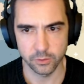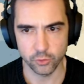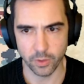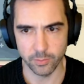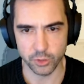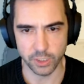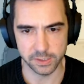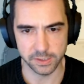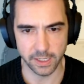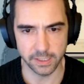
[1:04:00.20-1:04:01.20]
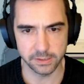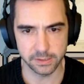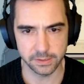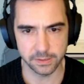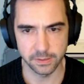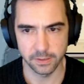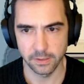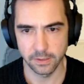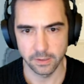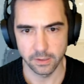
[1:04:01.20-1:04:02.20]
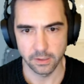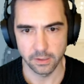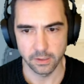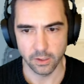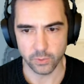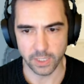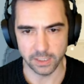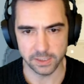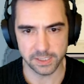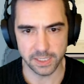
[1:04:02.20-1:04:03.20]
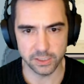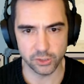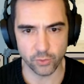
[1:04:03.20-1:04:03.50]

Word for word: Trebuchet's nice. Okay, let's send this